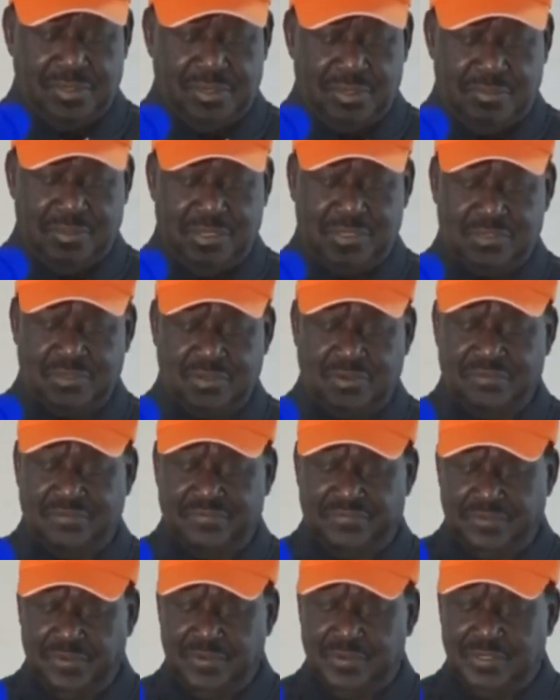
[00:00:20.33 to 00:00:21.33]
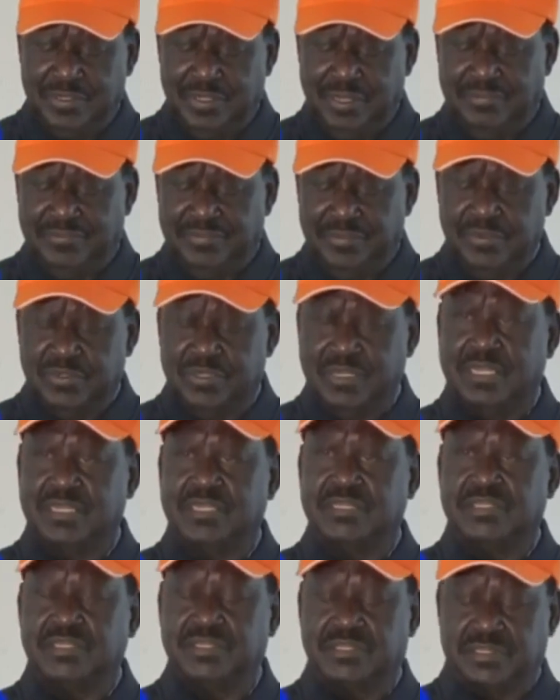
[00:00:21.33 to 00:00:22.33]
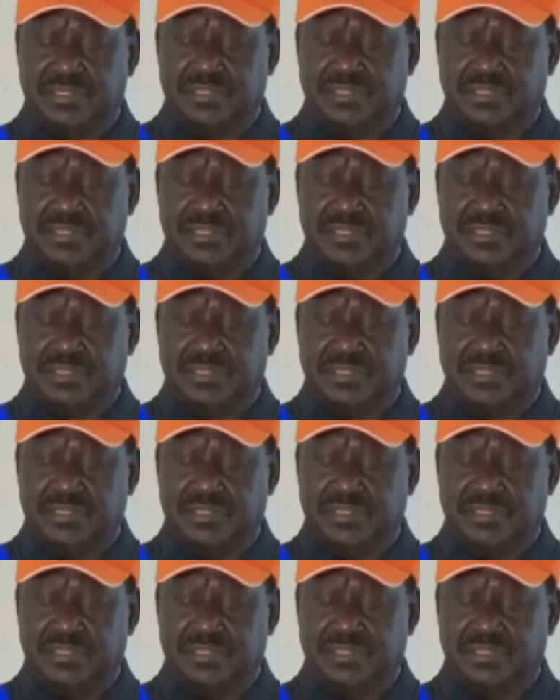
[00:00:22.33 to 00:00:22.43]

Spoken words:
we must confront a few realities,